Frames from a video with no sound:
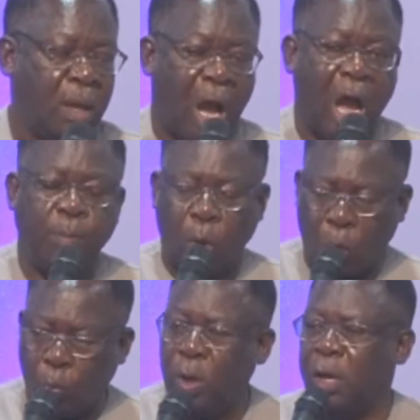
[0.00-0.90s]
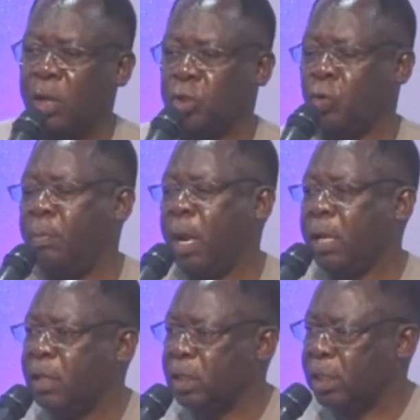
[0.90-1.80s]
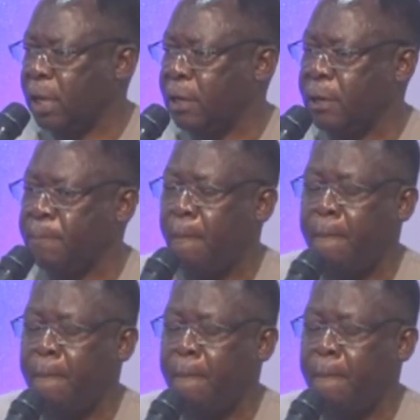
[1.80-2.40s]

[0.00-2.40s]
I'm not willing to obey this area.